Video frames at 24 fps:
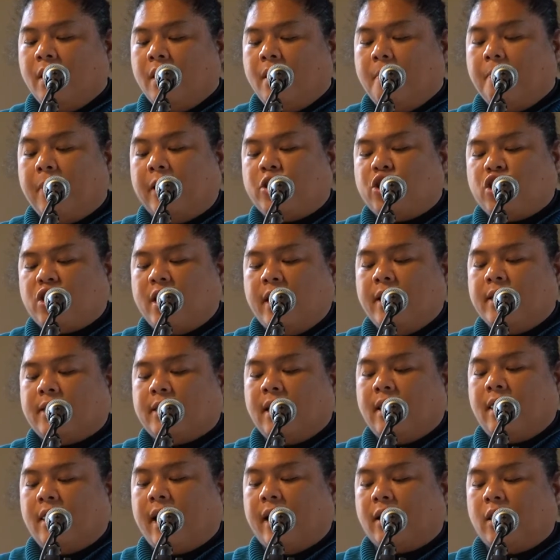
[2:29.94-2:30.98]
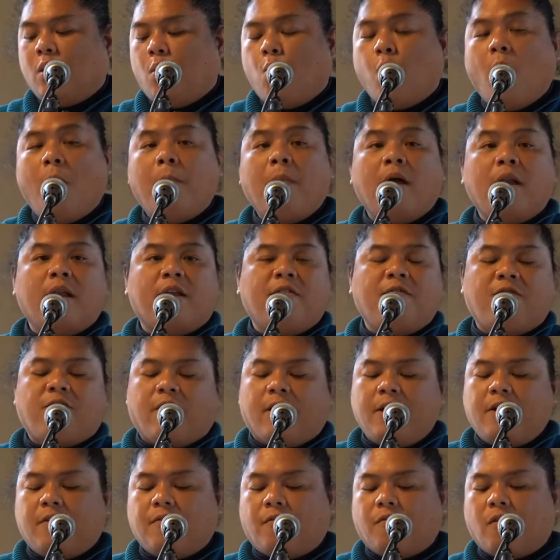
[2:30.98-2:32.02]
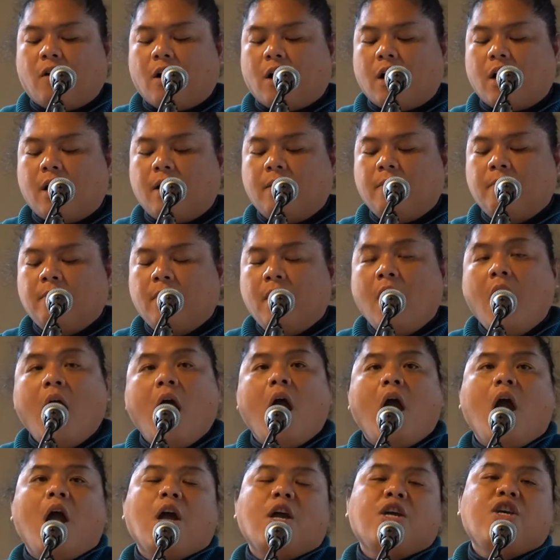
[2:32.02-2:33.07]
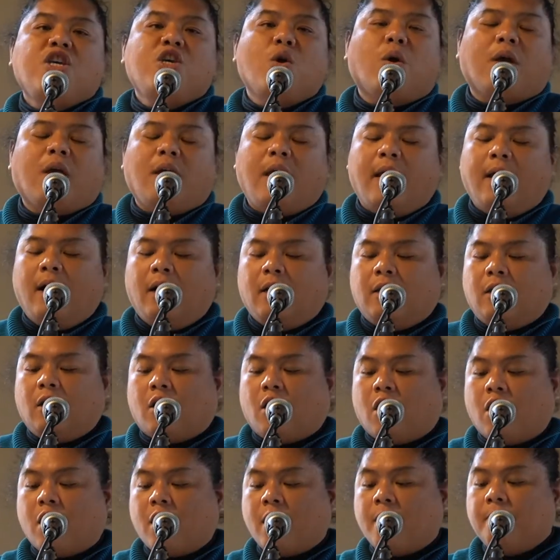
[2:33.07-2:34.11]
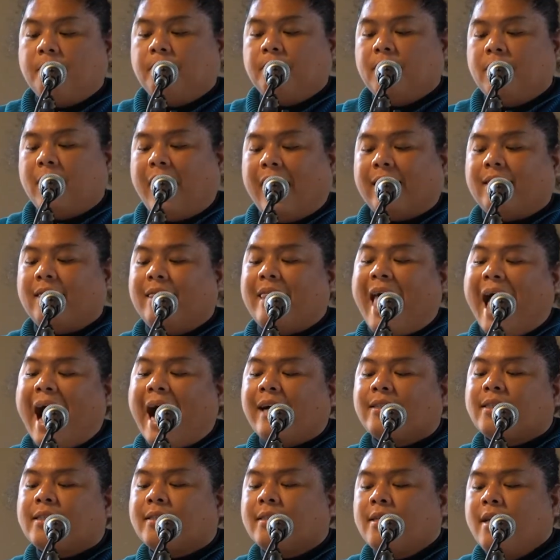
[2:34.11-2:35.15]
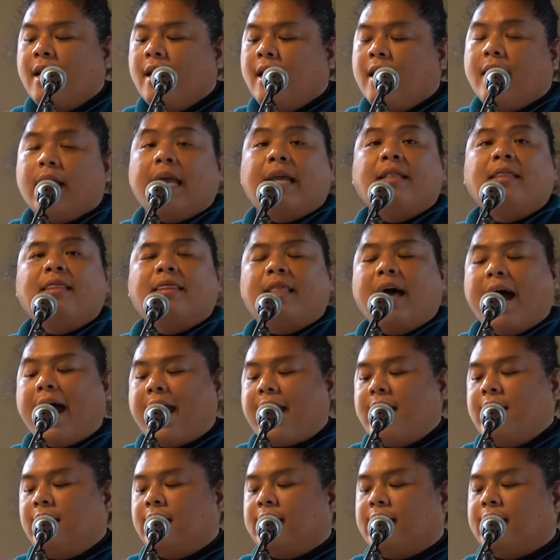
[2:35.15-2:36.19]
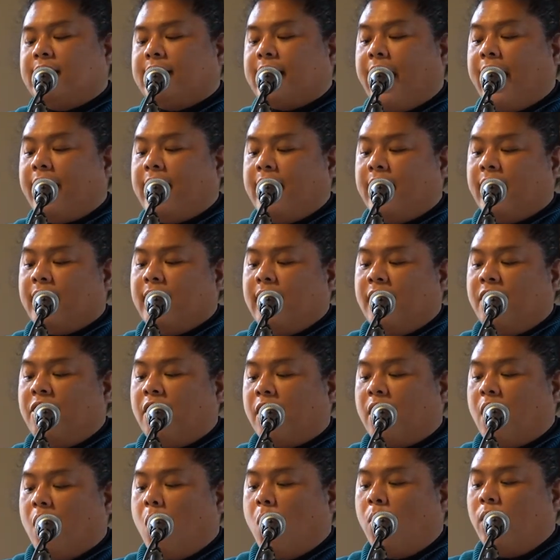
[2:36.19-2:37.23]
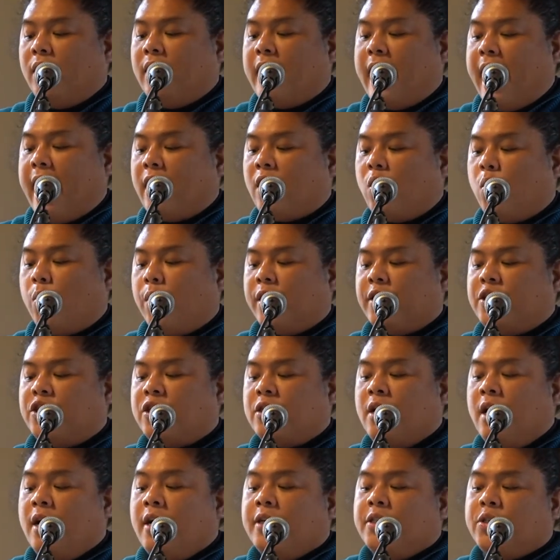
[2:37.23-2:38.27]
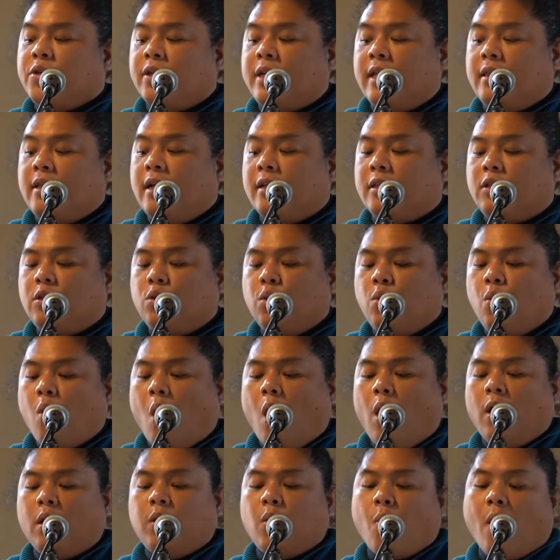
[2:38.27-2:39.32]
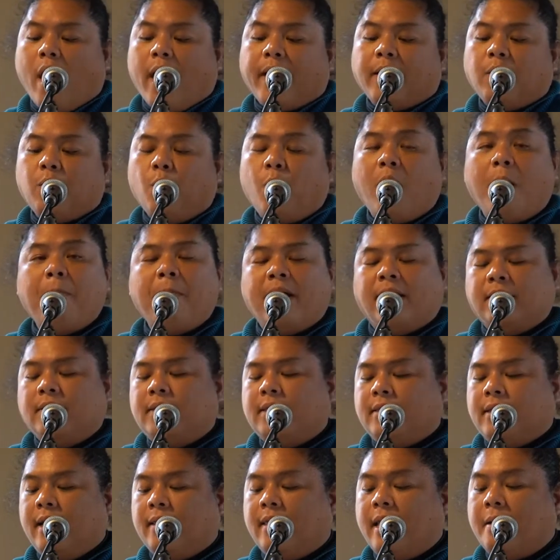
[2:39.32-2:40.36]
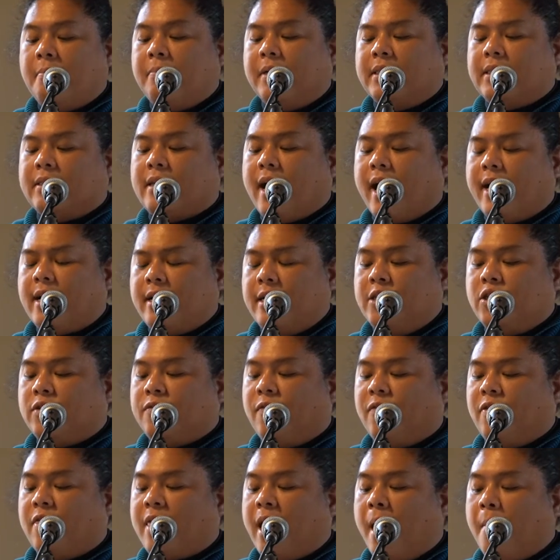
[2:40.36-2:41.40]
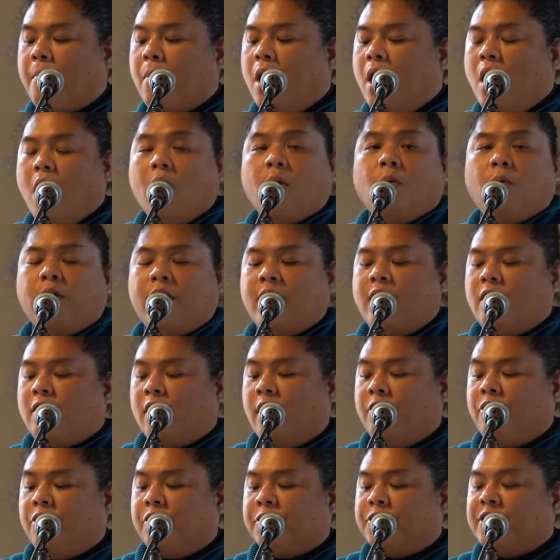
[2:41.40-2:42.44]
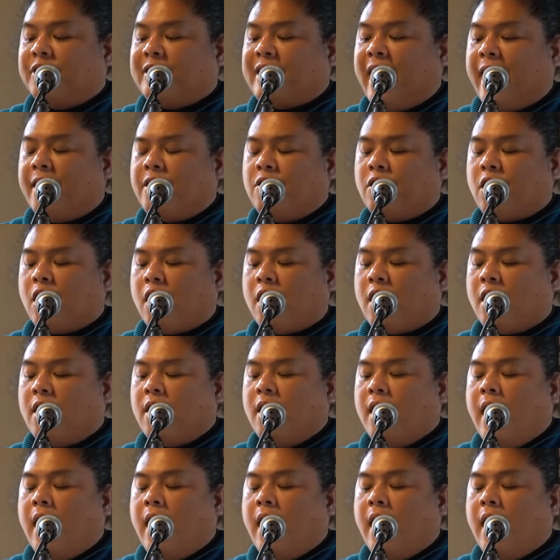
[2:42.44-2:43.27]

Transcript: But she isn't like the woman in front of her. You killed her. At last, Inday said it in their own language so that the two old white women sitting beside each of them wouldn't understand her.